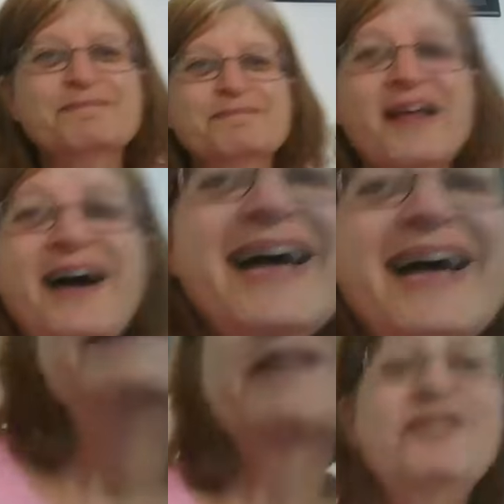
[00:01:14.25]
Okay,
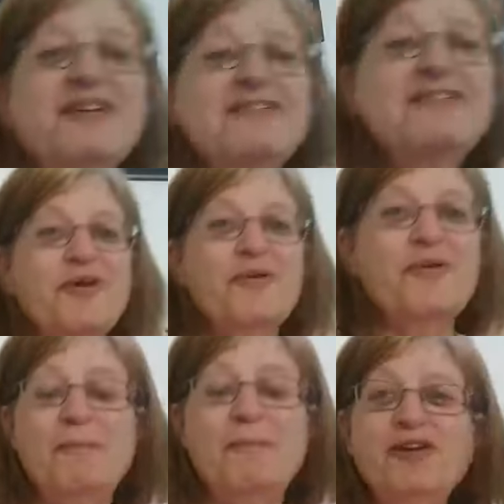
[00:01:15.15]
first of all,
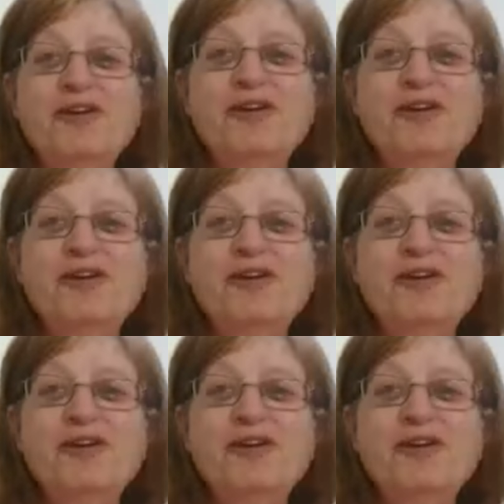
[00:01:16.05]
apologies